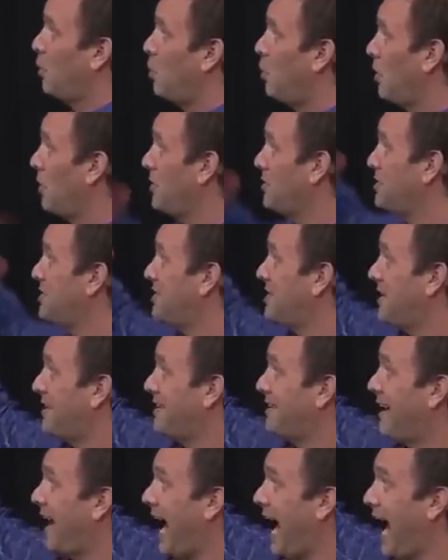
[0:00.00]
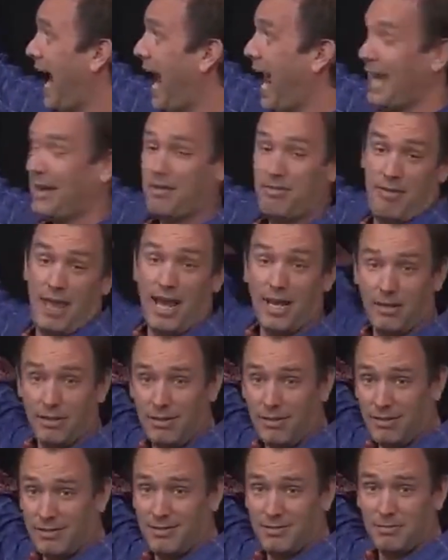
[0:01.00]
the words "and
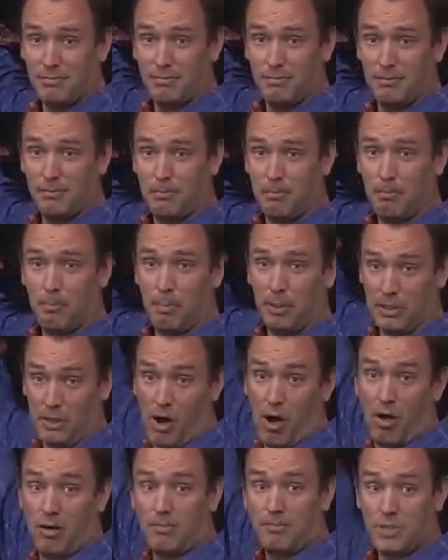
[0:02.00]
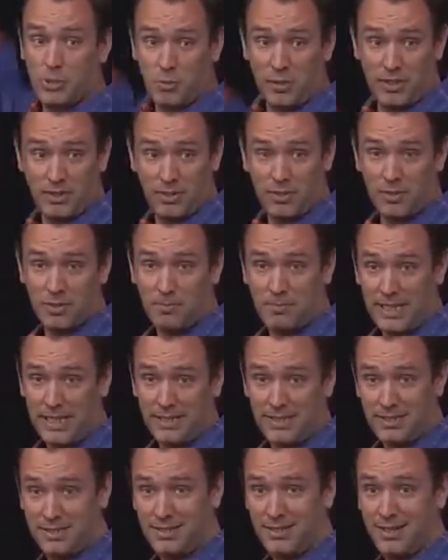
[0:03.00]
then" belong between those
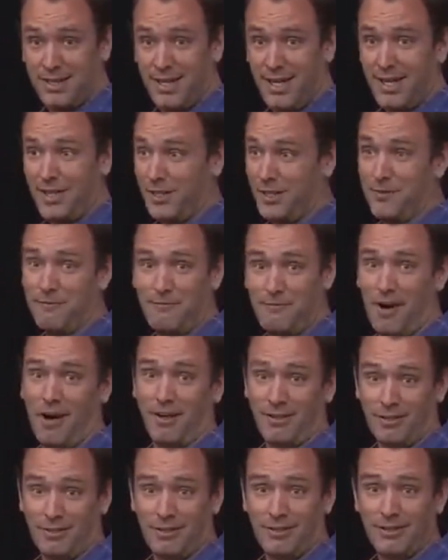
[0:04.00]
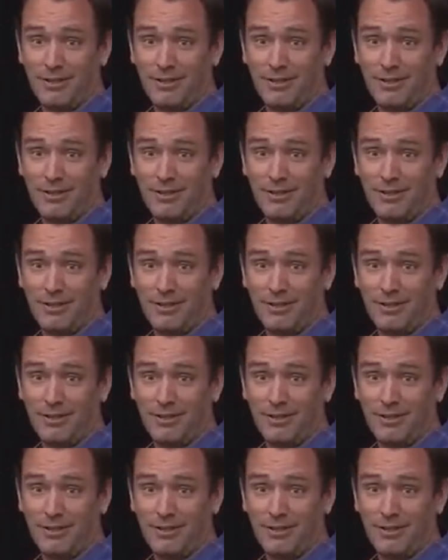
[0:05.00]
beats, you're f***ed,